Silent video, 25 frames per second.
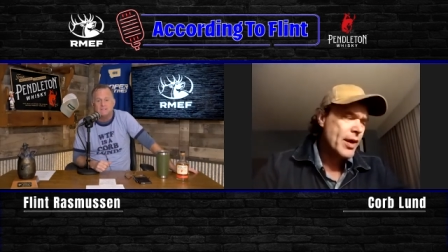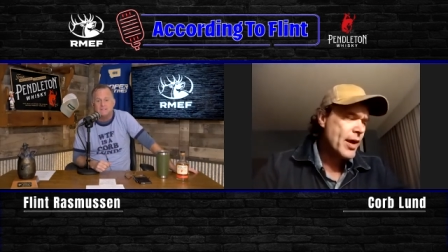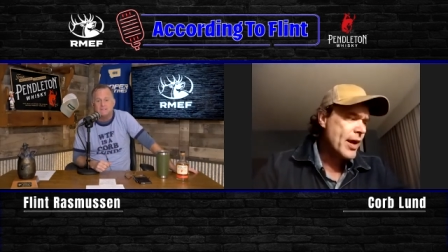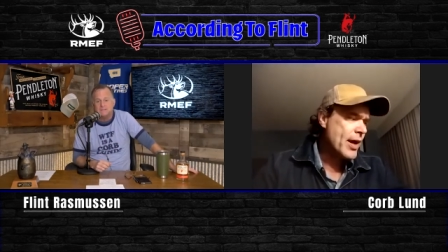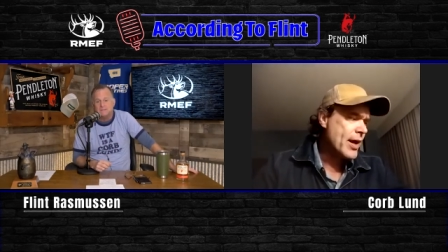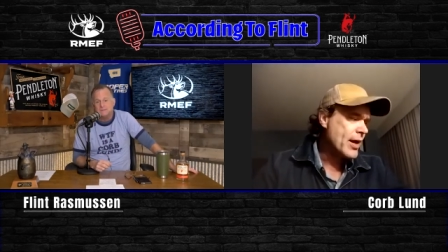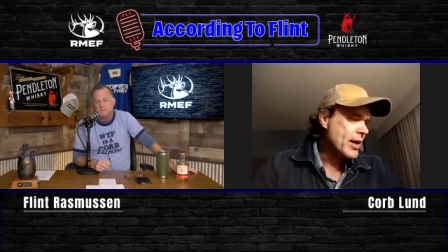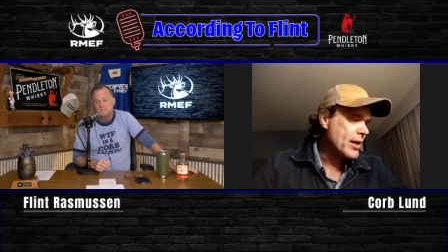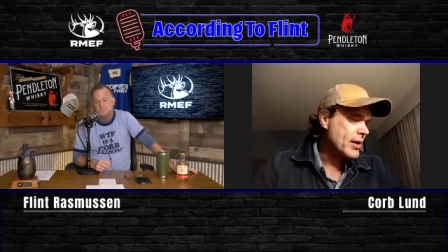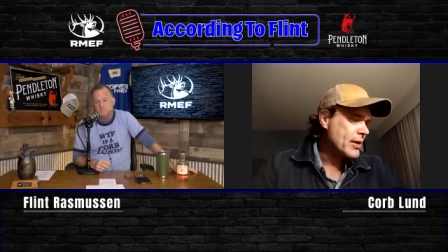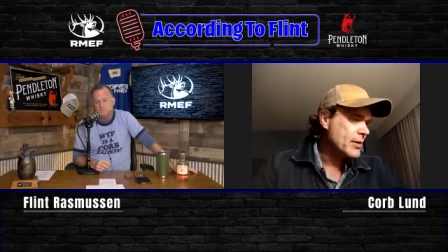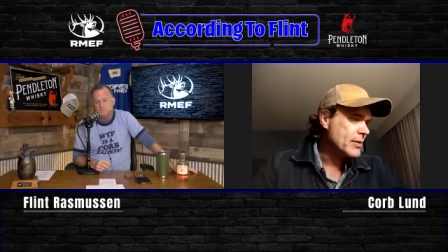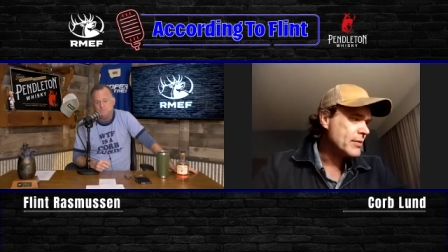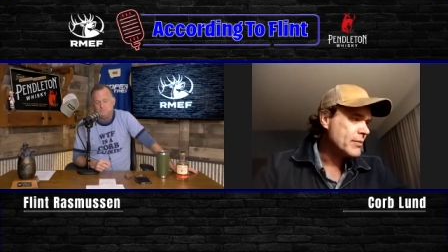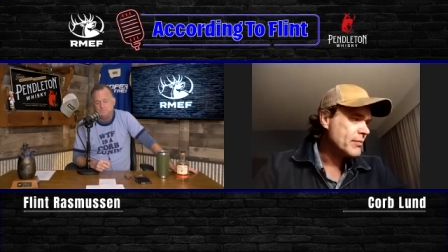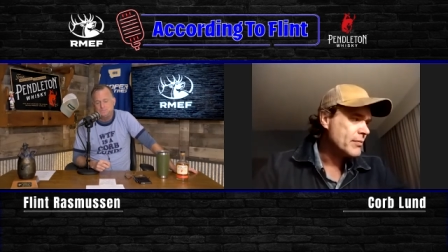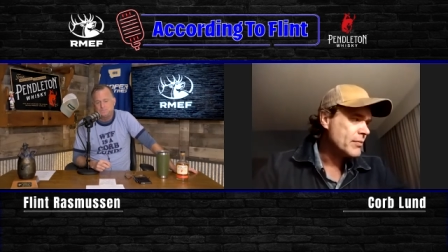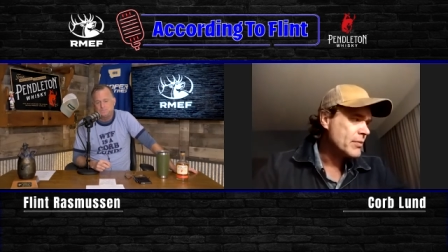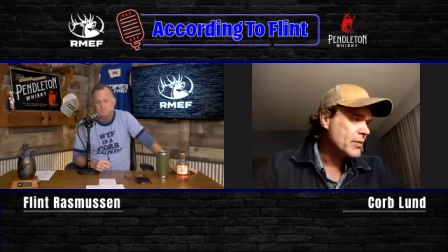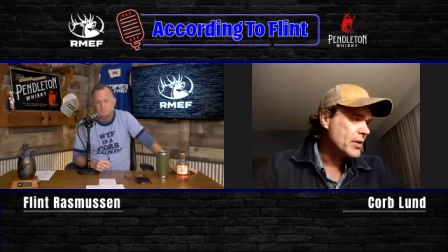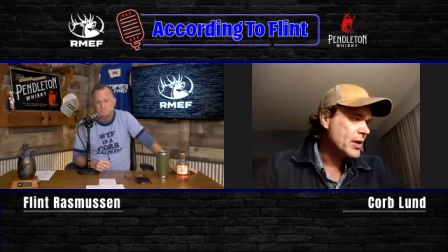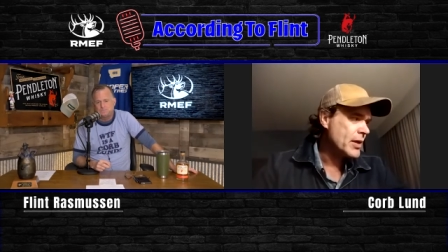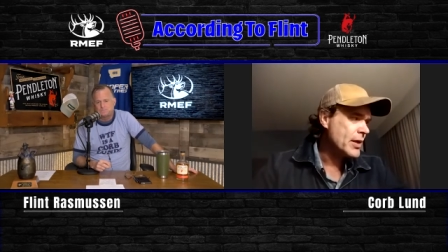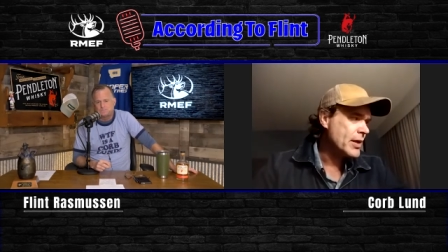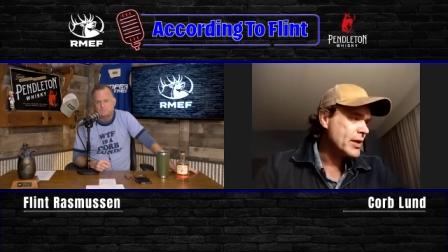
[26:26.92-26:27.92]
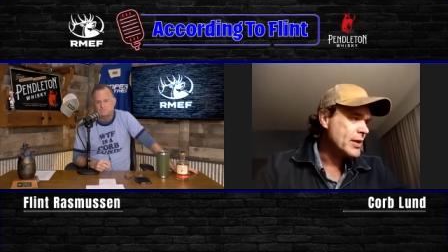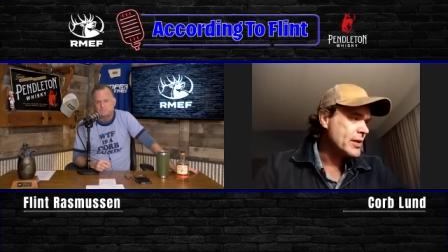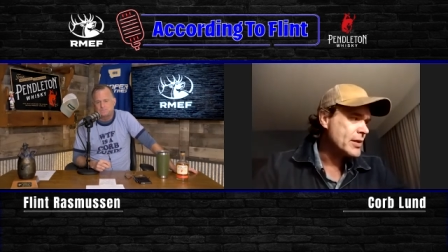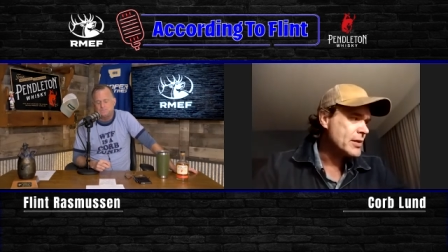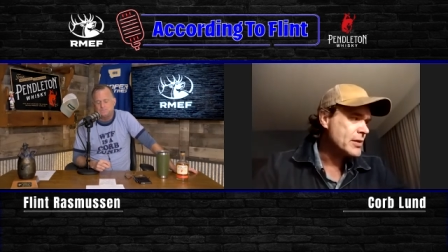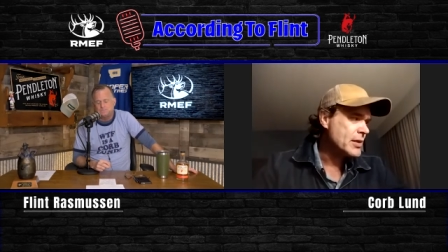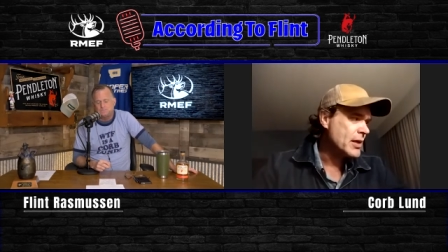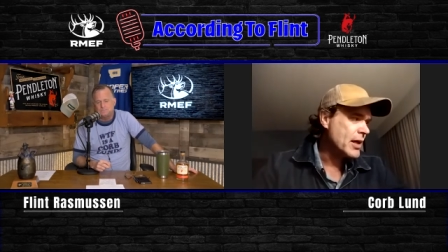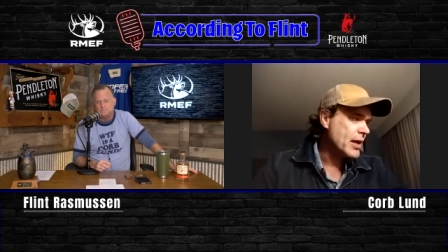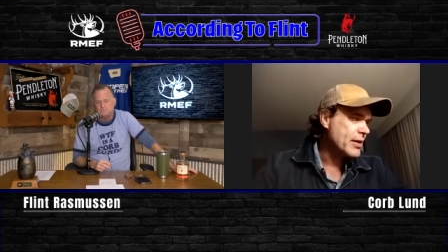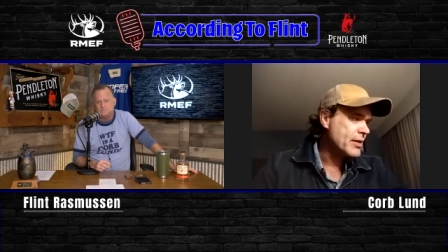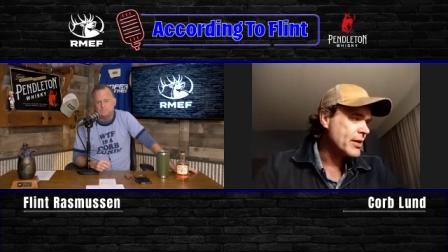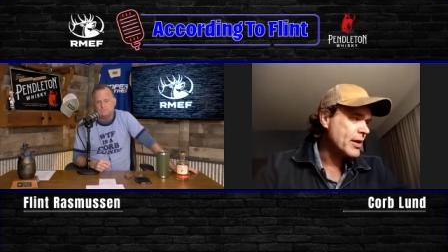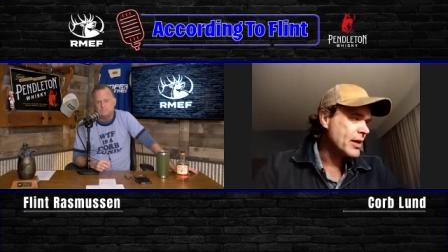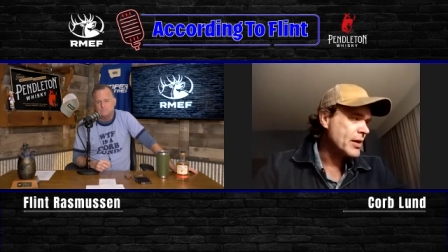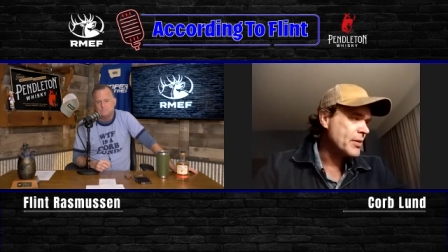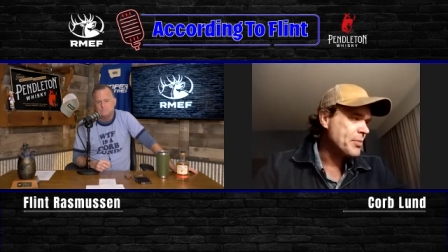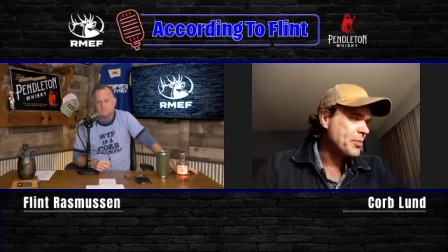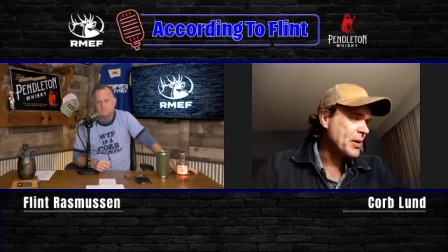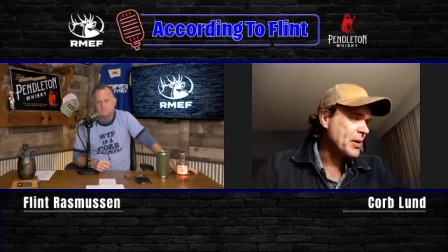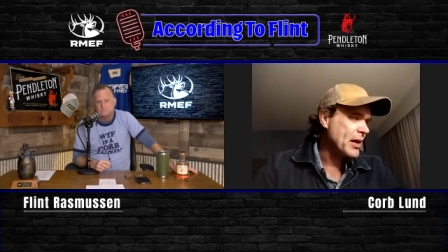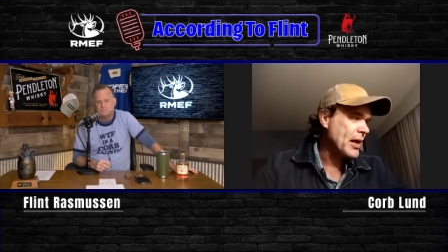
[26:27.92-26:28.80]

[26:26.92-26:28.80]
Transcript: yeah it is i think